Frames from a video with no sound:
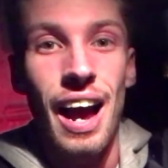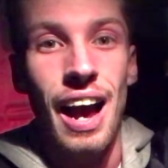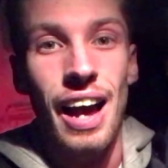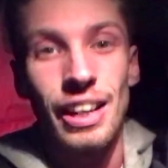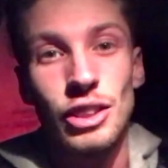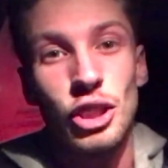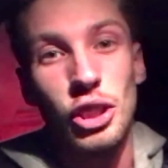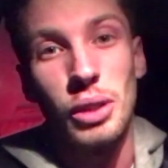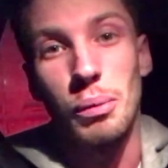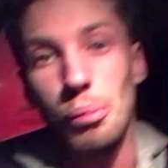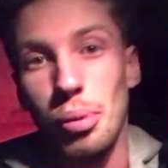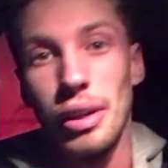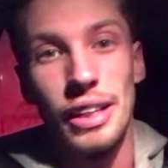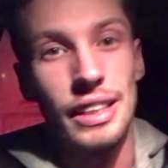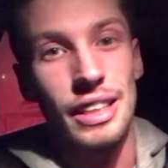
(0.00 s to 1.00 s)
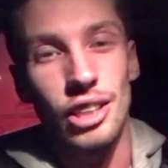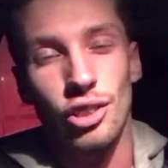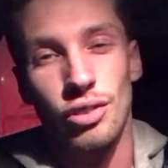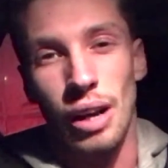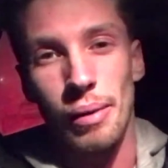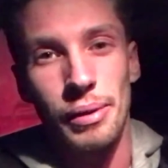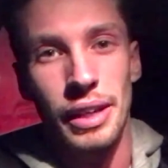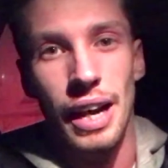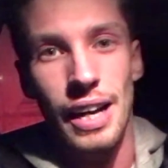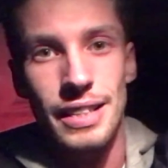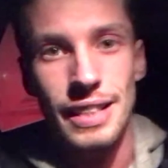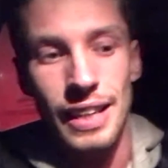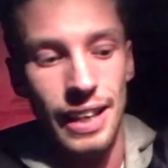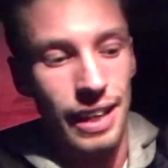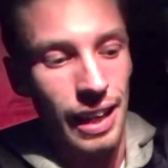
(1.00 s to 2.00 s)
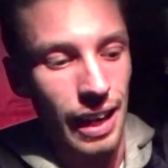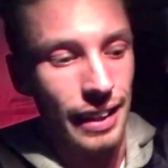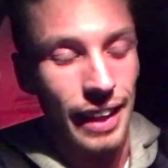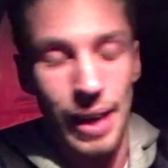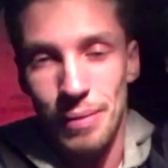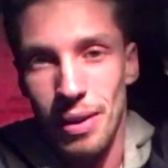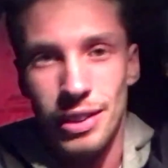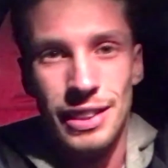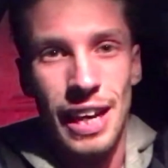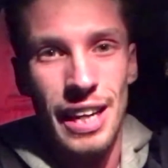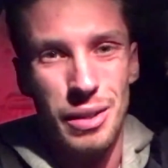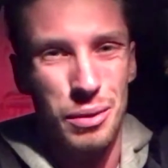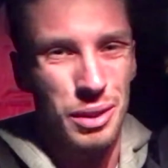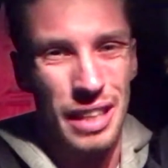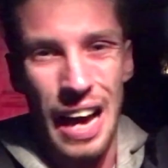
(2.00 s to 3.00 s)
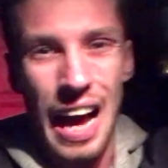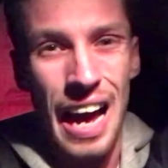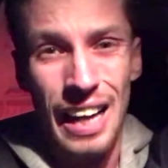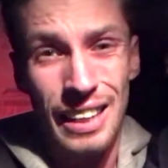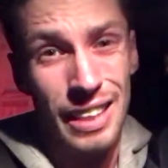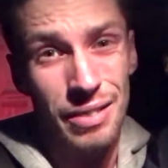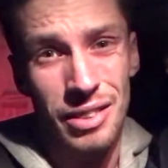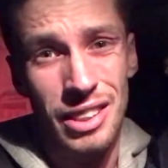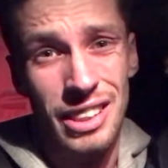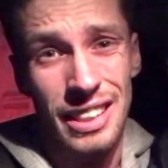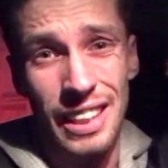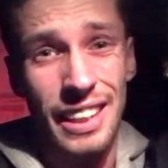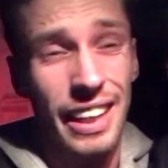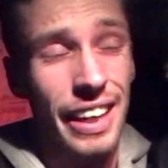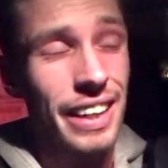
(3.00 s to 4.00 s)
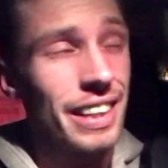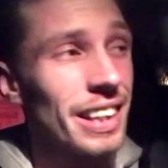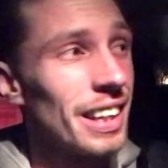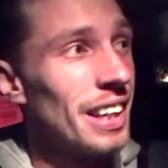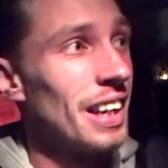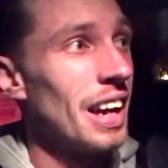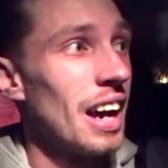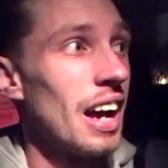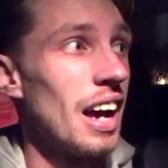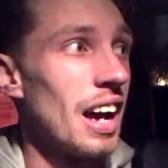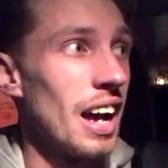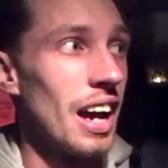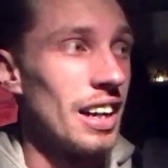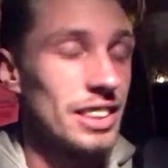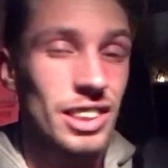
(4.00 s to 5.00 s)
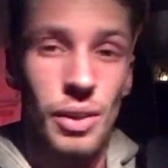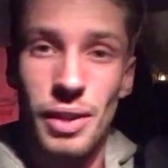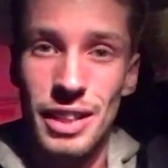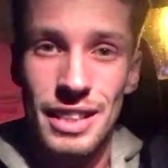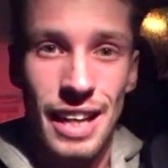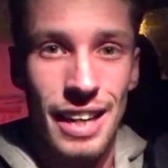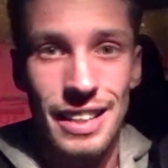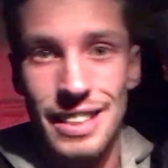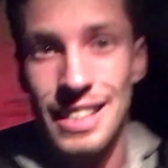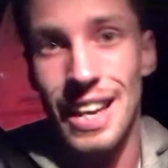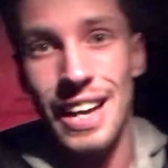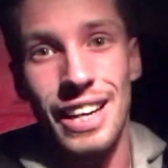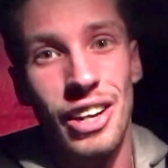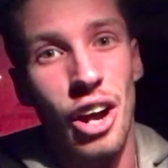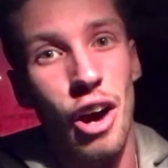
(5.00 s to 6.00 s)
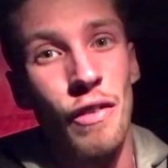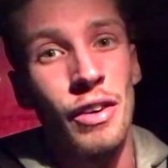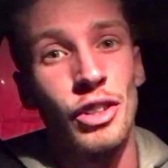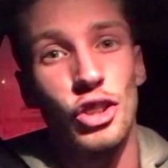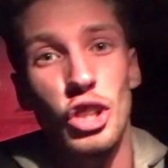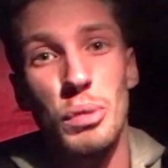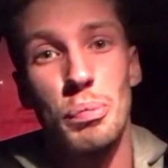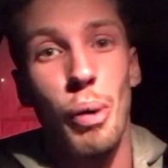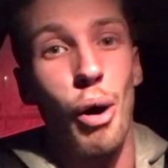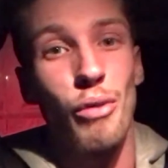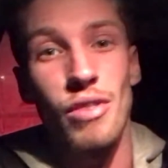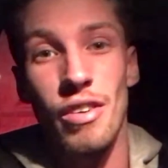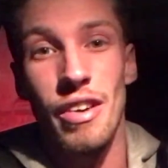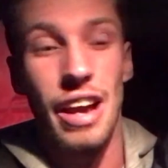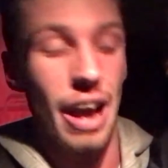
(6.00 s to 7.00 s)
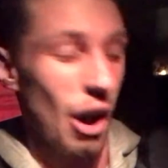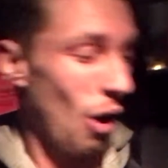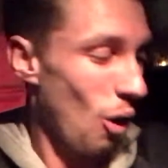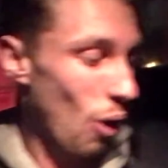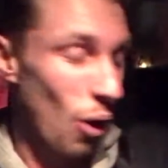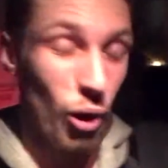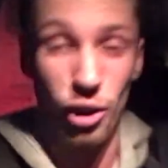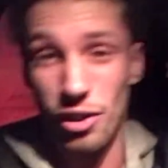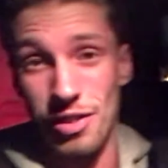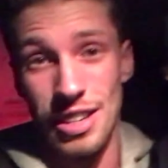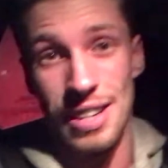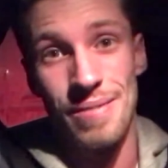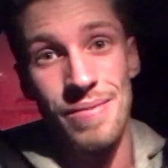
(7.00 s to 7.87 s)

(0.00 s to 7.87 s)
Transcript: I just completely scrapped the idea. I came outside, it was hardly even sticking, so I decided to take it off and just pop rivet all of it.